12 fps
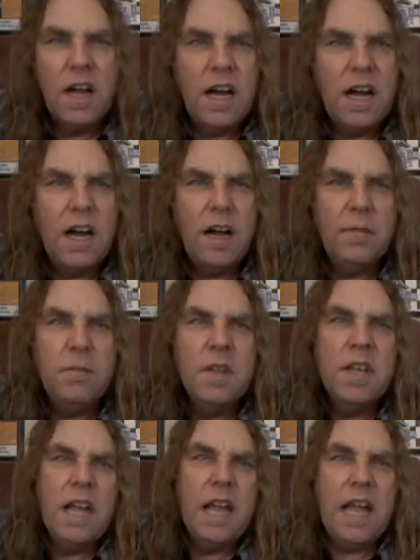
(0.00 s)
kind
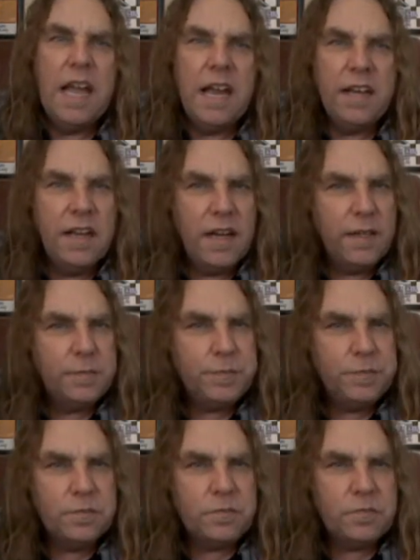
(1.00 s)

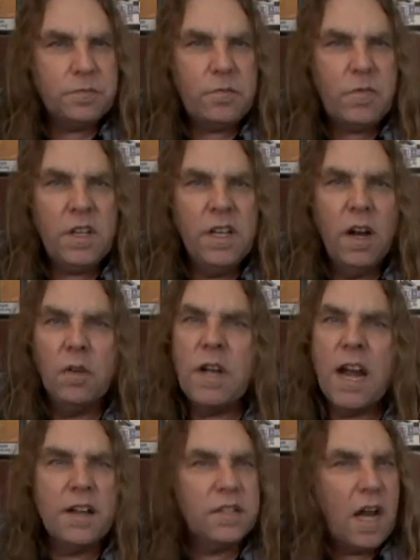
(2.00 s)
of